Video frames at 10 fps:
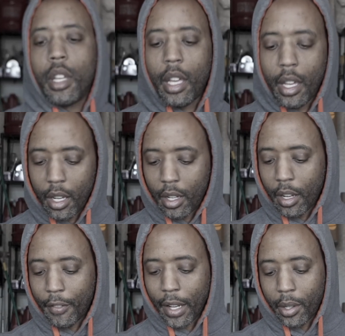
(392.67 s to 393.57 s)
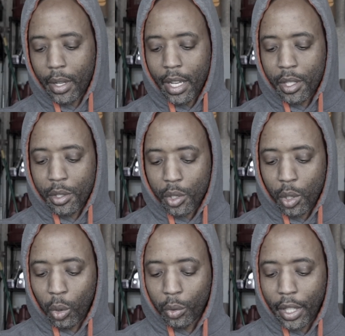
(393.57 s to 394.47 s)
And if I go ahead and just
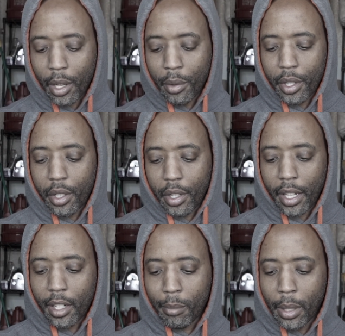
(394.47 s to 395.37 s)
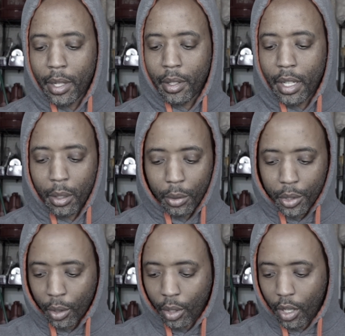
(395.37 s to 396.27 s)
hold down the negative button, it will
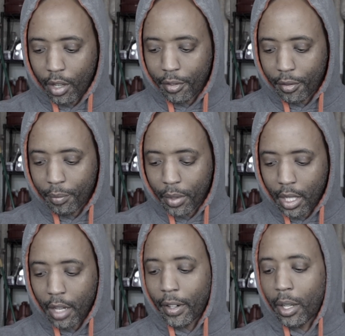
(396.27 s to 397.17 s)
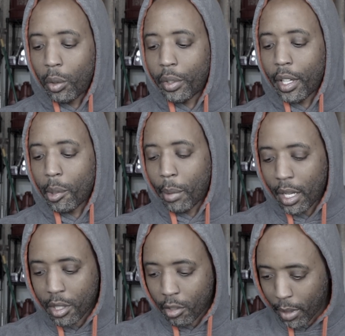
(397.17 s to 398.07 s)
turn off. If I hold down the
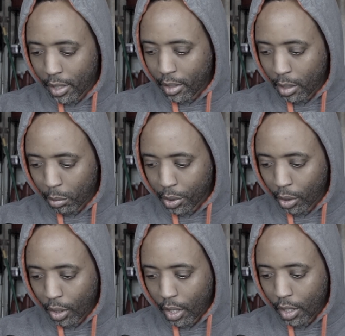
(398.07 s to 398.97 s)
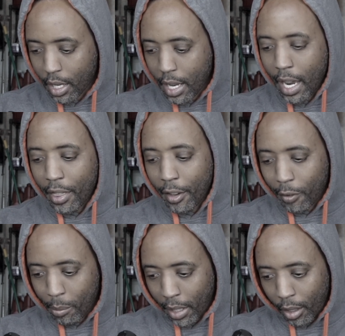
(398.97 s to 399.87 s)
positive button, it will turn on. And then
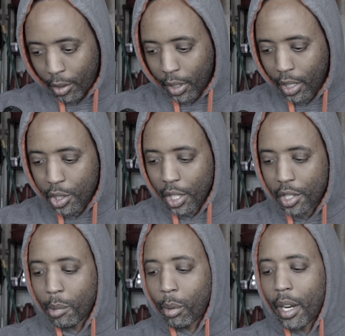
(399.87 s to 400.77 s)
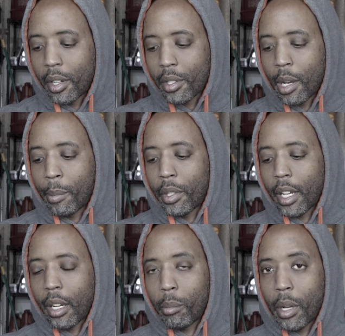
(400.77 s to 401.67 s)
from there, you can adjust the brightness up and
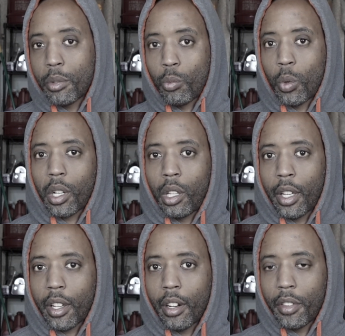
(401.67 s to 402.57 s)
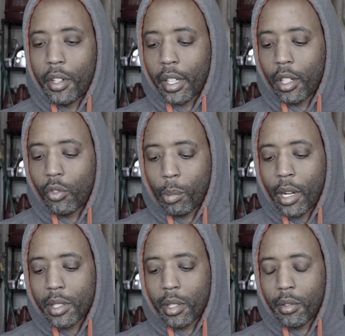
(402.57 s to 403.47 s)
down by one click of the negative or
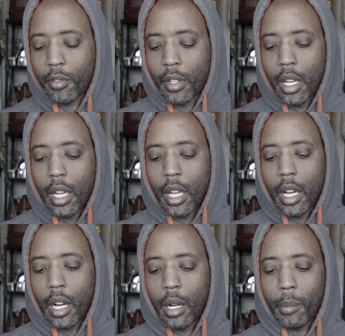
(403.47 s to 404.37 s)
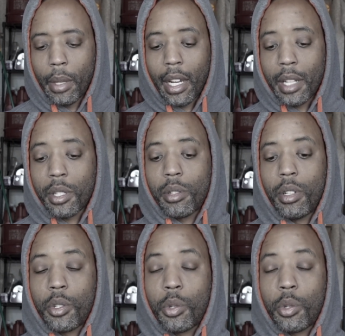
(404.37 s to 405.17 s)
positive. It has a